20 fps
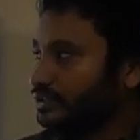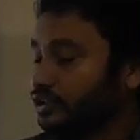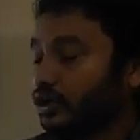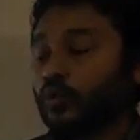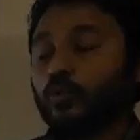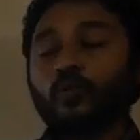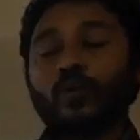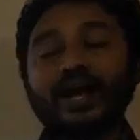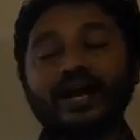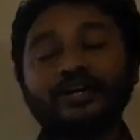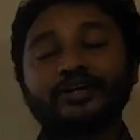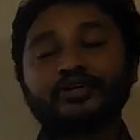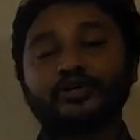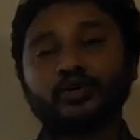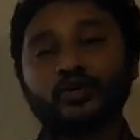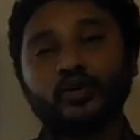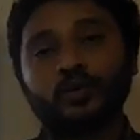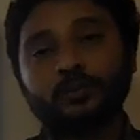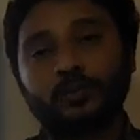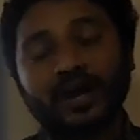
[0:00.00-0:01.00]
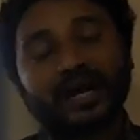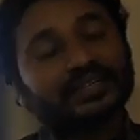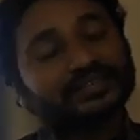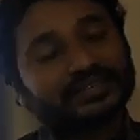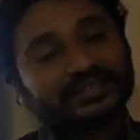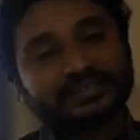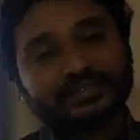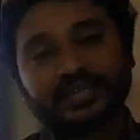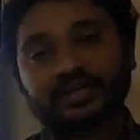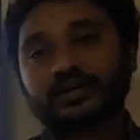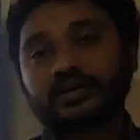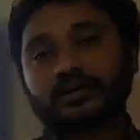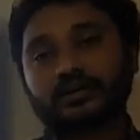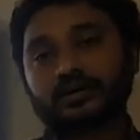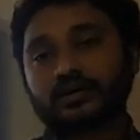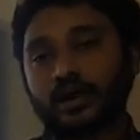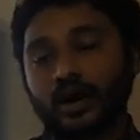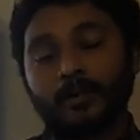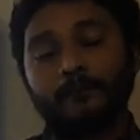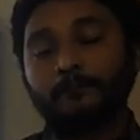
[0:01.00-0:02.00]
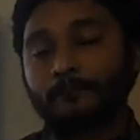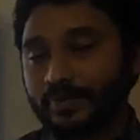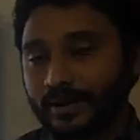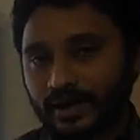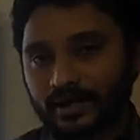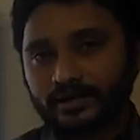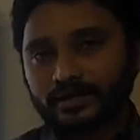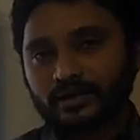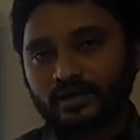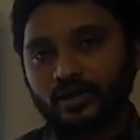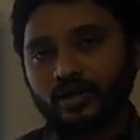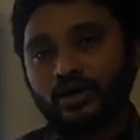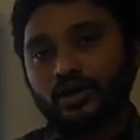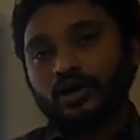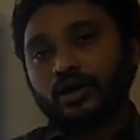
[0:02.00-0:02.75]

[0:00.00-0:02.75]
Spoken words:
So when two persons are compared,